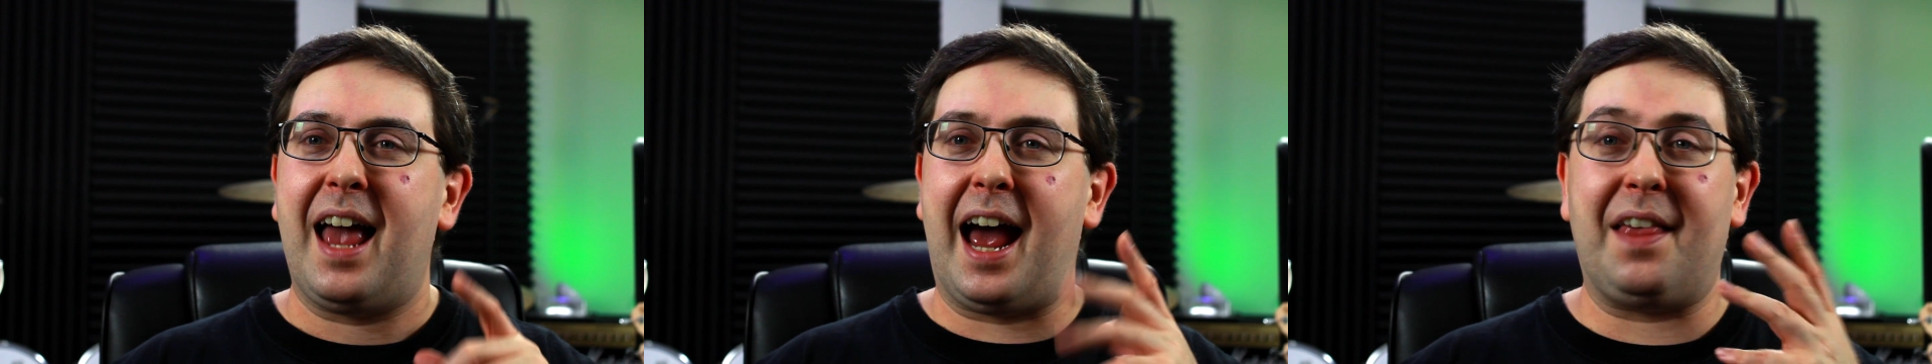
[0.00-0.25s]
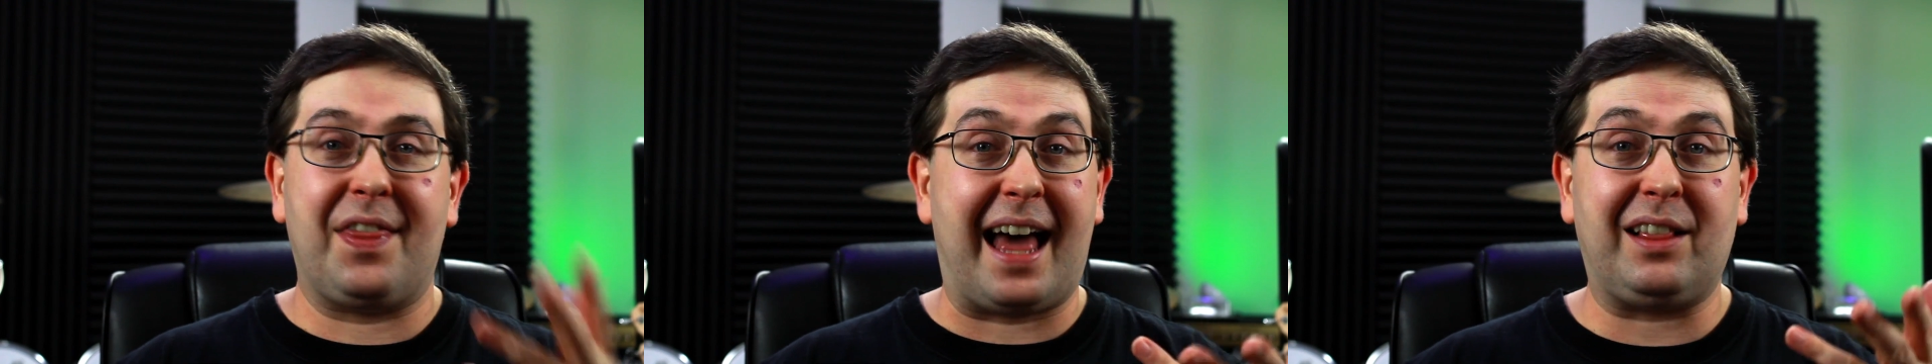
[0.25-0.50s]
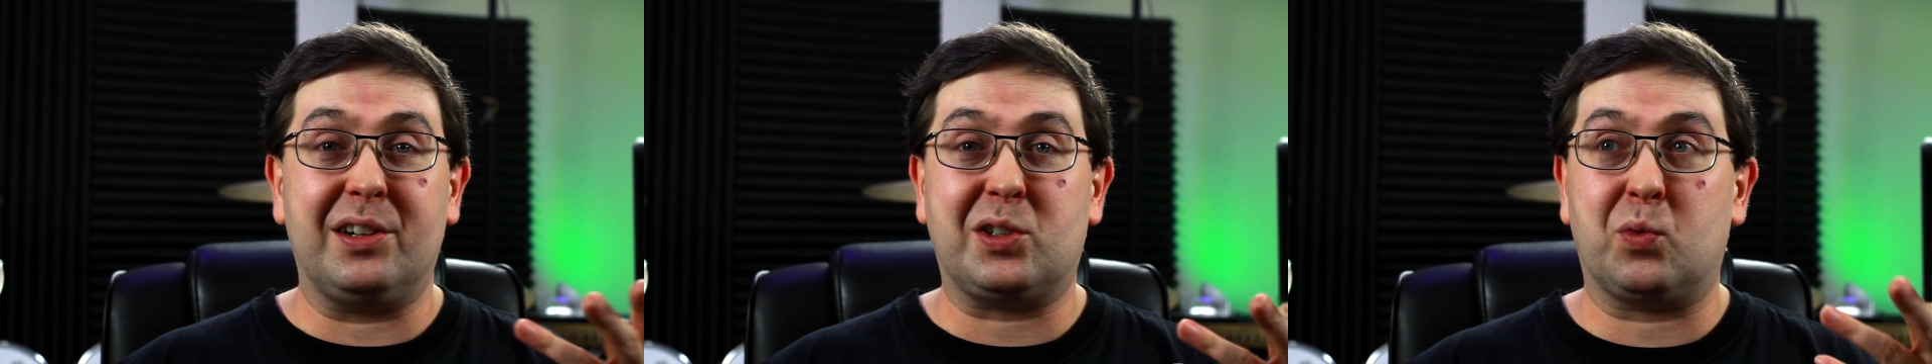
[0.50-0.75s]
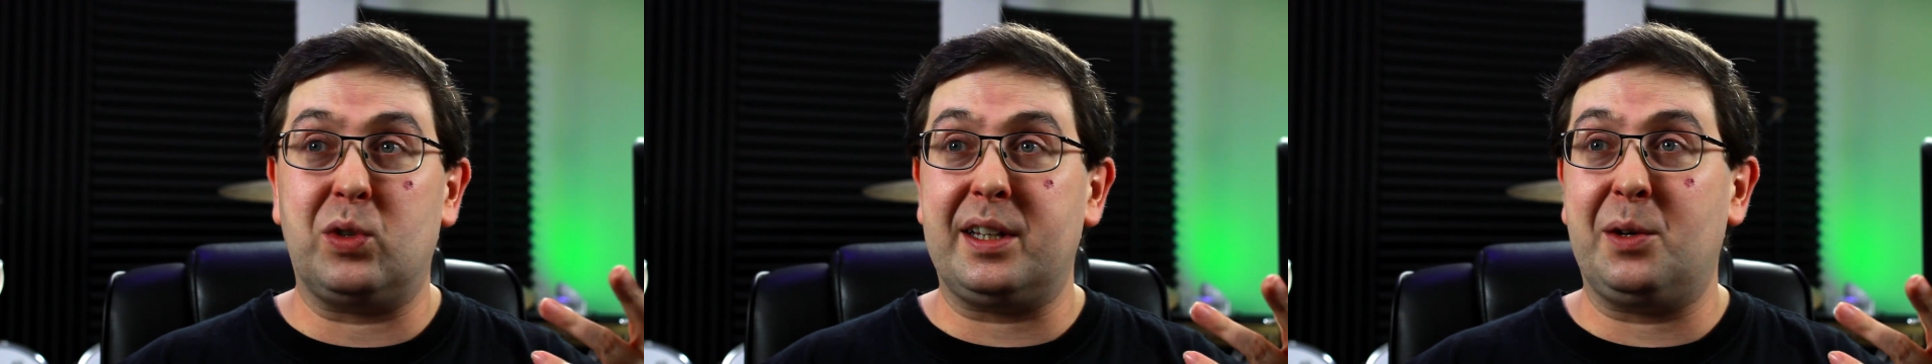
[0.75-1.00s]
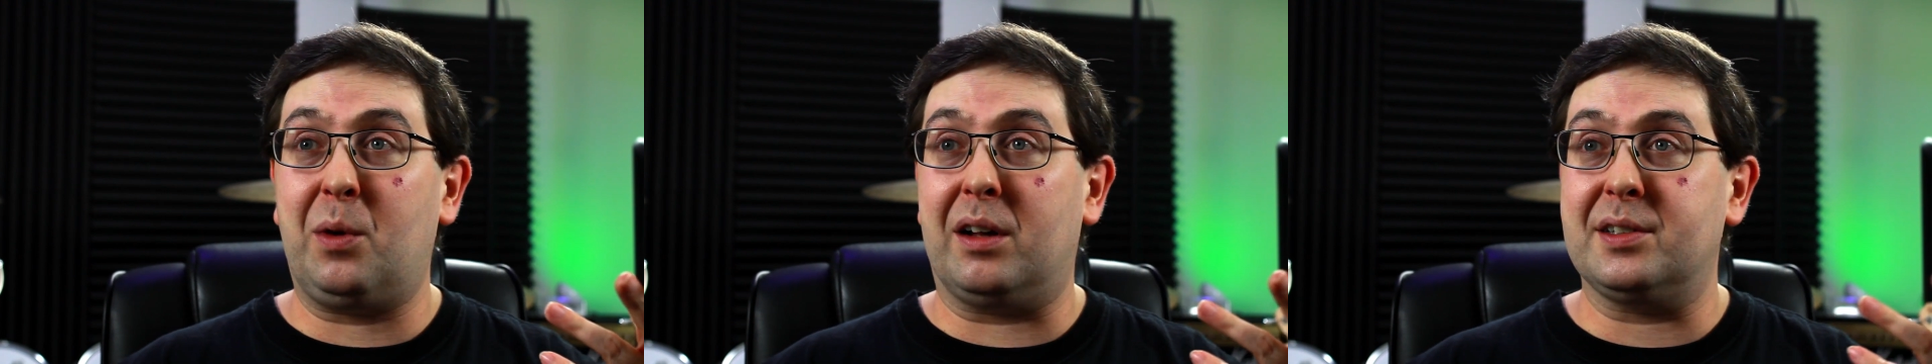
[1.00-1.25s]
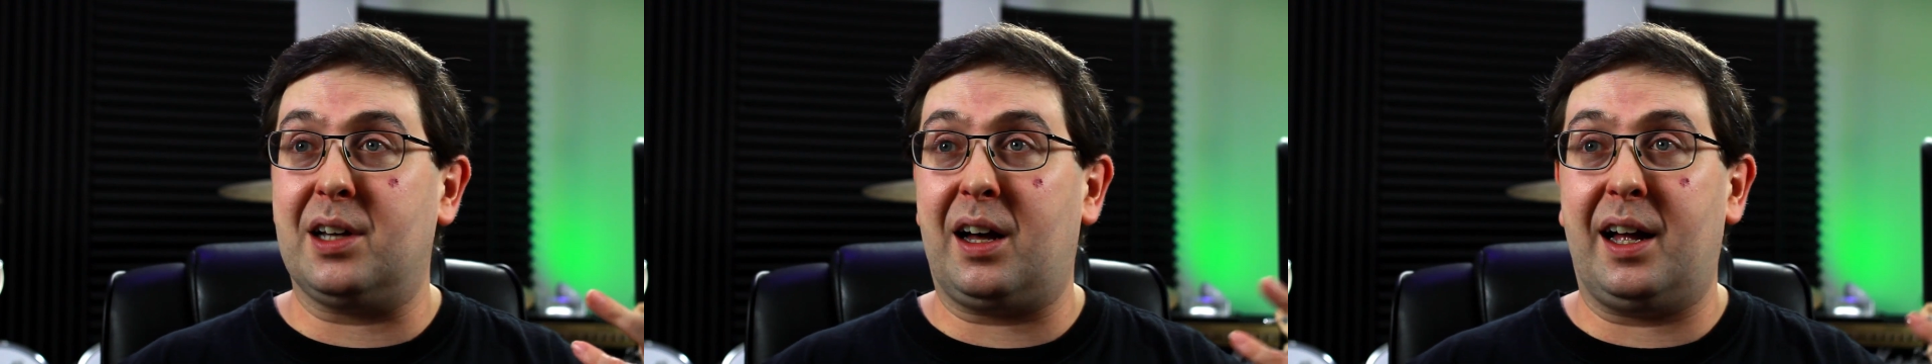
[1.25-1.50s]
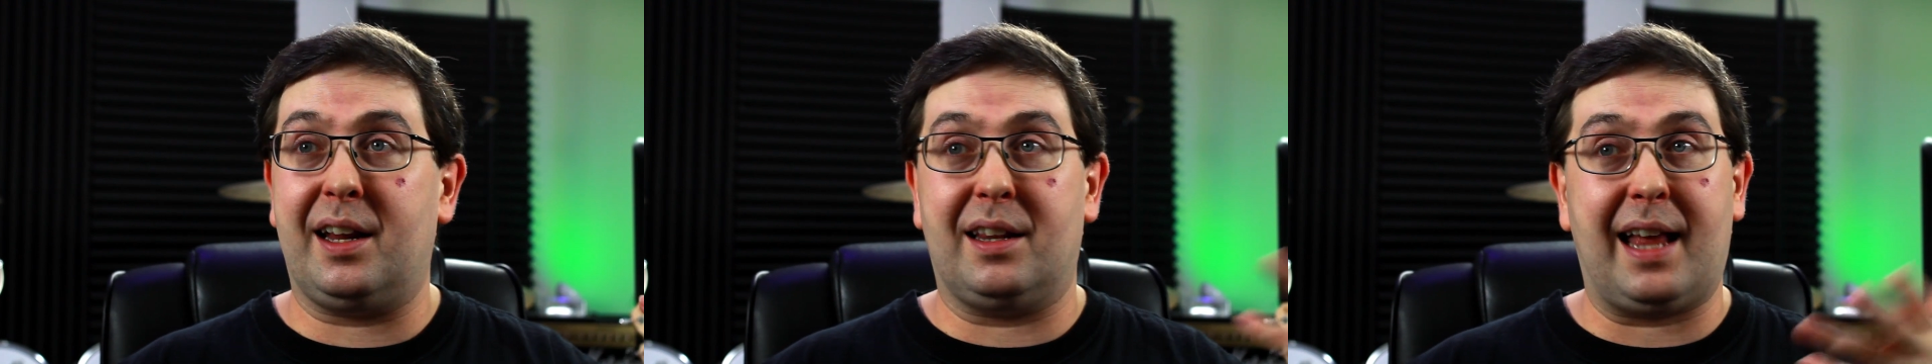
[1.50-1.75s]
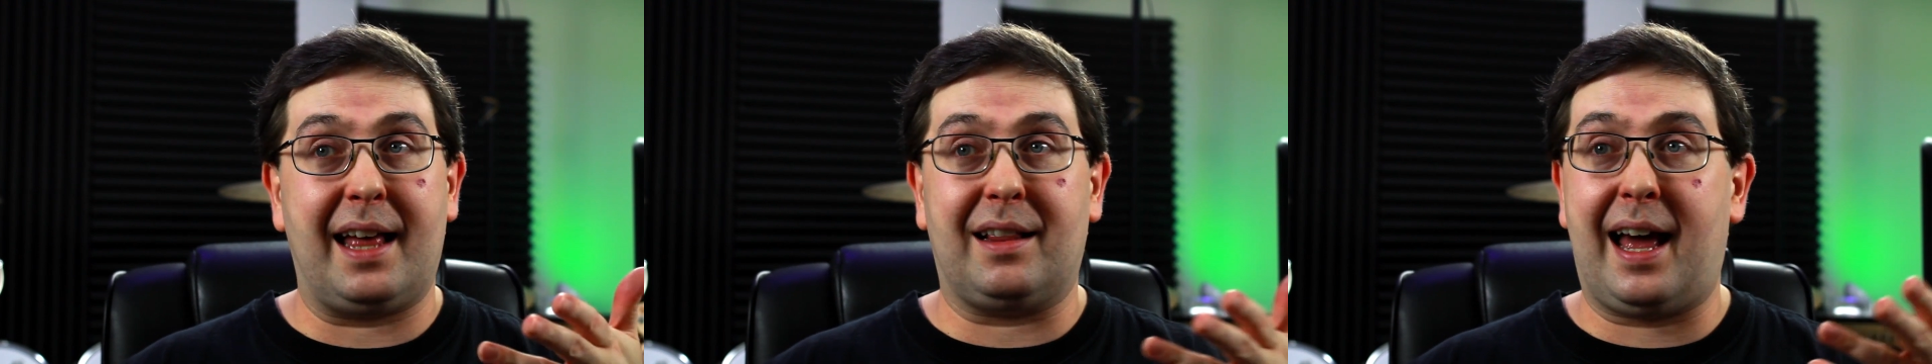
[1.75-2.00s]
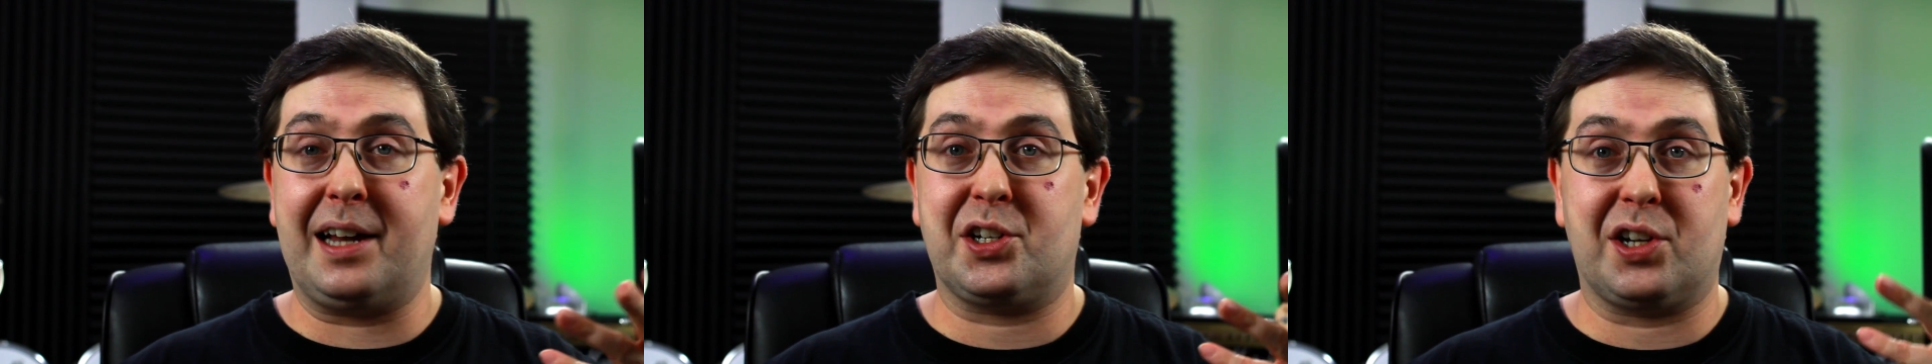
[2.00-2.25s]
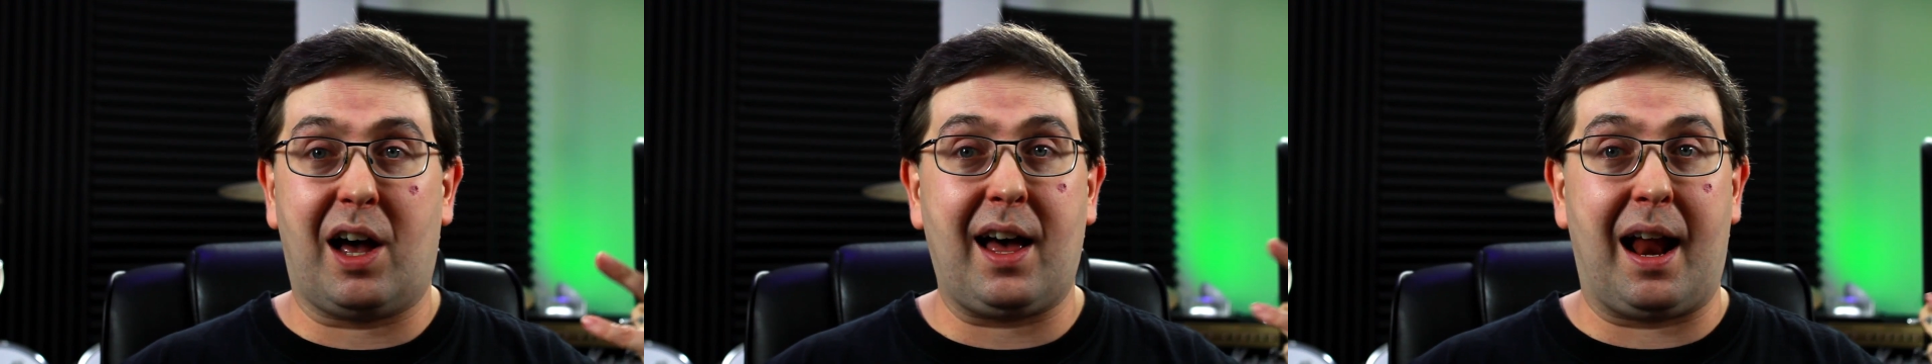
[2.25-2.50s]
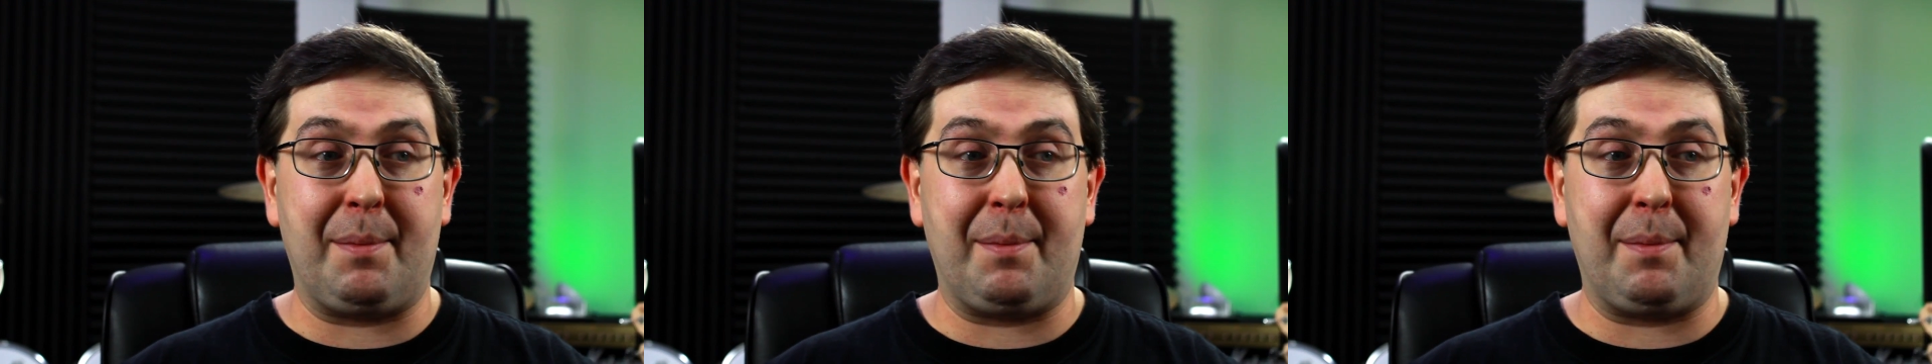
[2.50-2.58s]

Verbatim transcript: and that looks really well done, and that last shot,